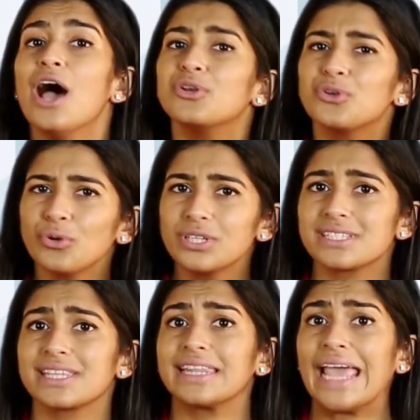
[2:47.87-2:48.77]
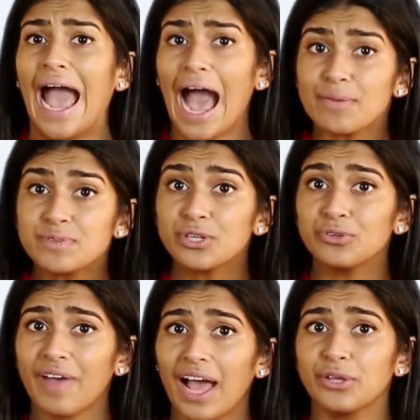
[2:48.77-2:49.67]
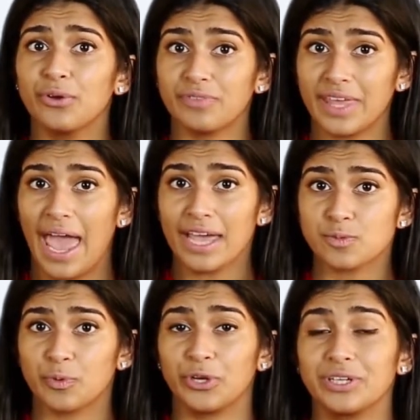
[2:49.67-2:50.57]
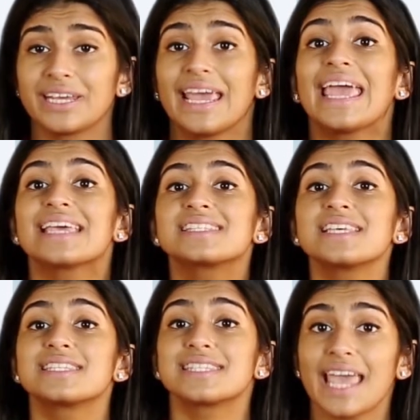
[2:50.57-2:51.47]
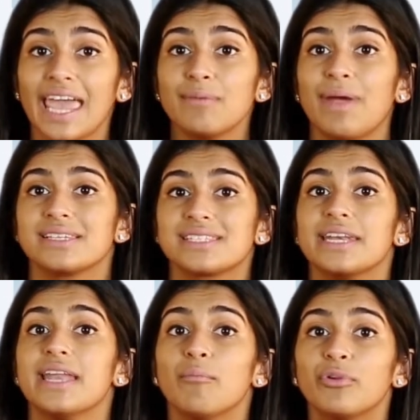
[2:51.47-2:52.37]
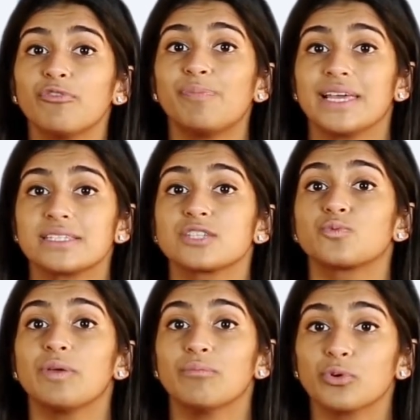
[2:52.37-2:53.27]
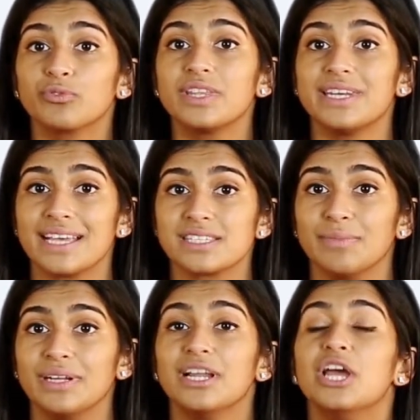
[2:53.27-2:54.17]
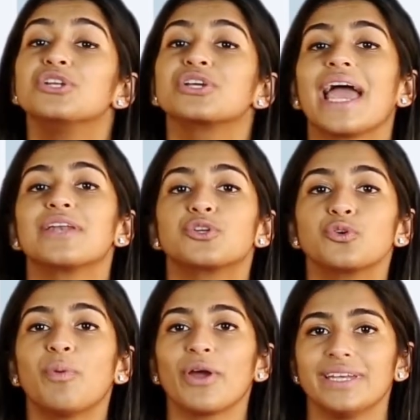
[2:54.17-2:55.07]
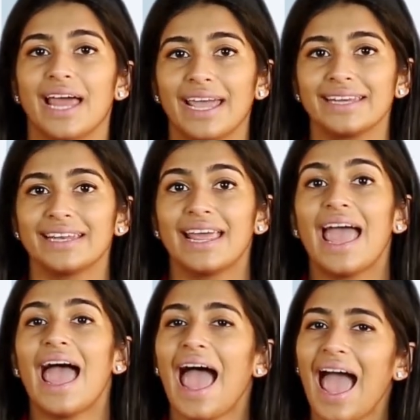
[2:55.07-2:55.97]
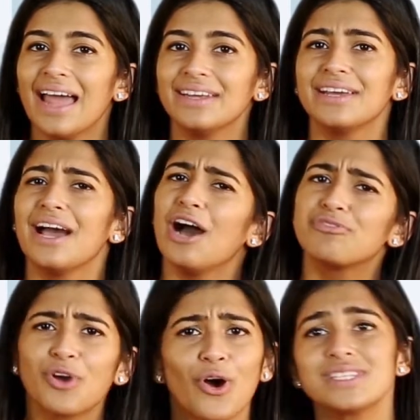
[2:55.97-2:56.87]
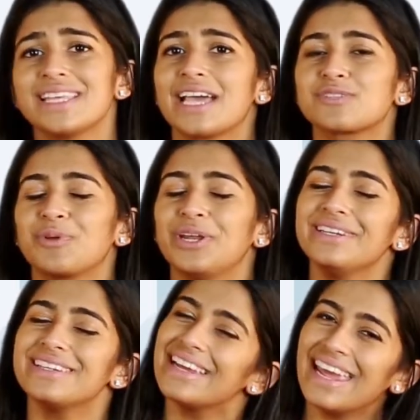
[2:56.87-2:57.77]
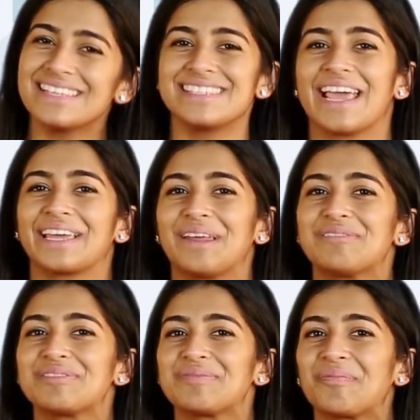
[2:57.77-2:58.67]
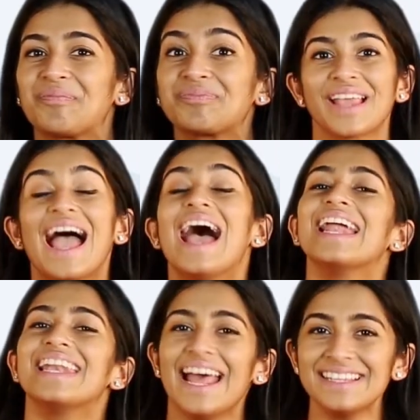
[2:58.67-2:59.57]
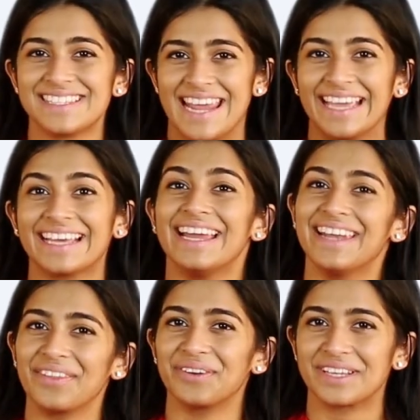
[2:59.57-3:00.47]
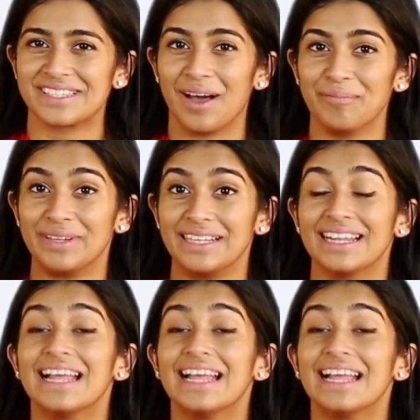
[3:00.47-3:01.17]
Notice that the absolute value of the exponent is the same as the number of places we move the decimal to get 2.9. And of course the exponent is negative. Let's take another example.